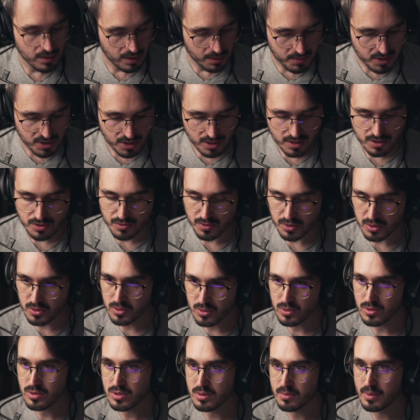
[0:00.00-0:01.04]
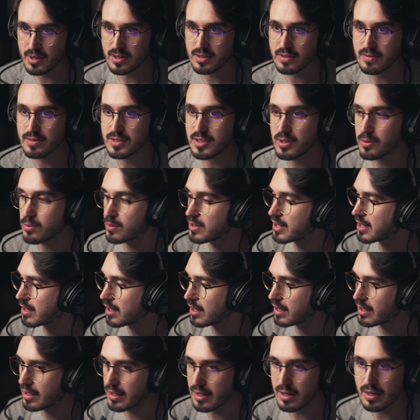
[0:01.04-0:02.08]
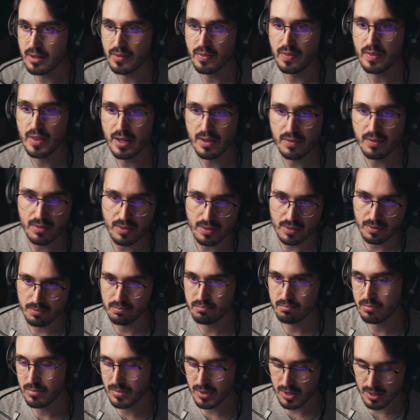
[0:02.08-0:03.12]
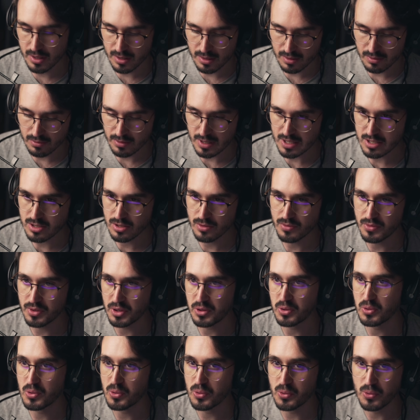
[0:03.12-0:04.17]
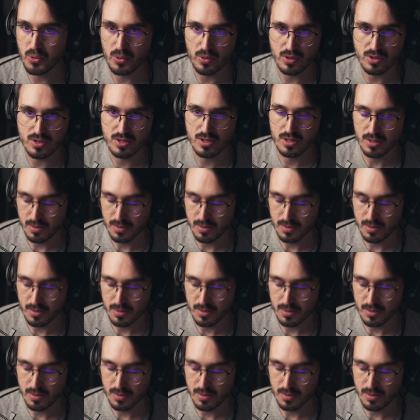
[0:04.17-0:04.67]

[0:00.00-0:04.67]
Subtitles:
Let me just record the melody very quickly, and then the rest of the chords.